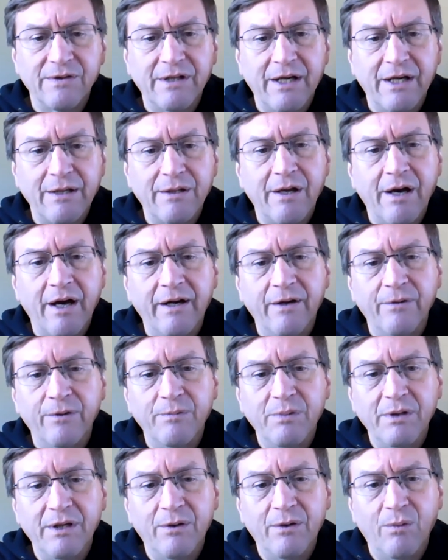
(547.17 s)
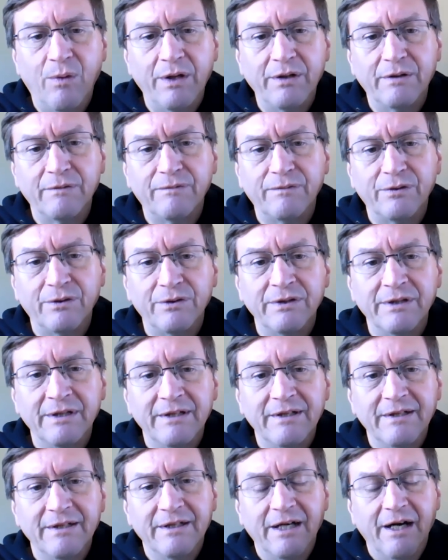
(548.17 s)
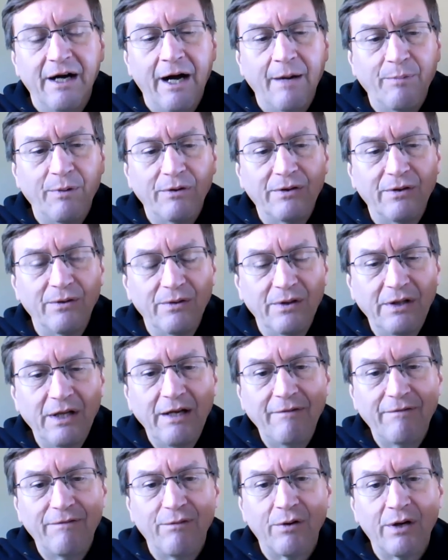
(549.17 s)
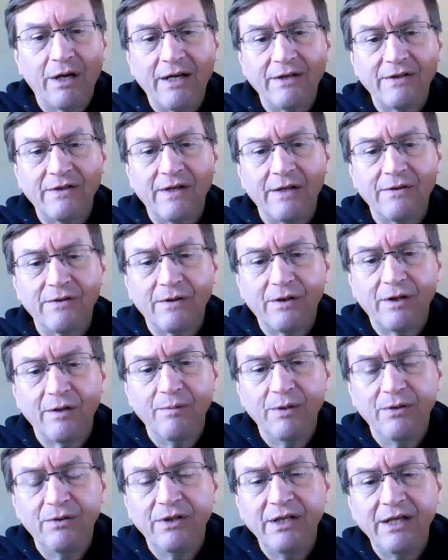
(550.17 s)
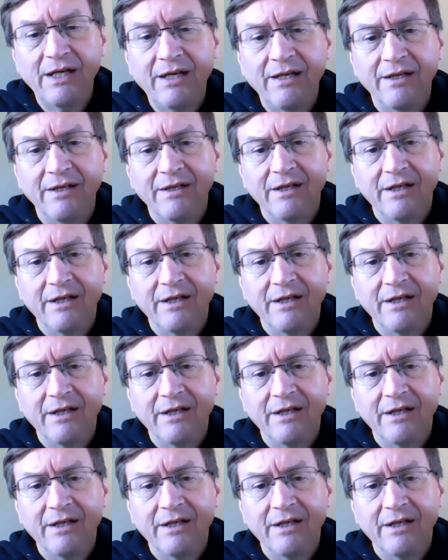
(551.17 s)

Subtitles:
And I thought it would be a wonderful opportunity for us as a community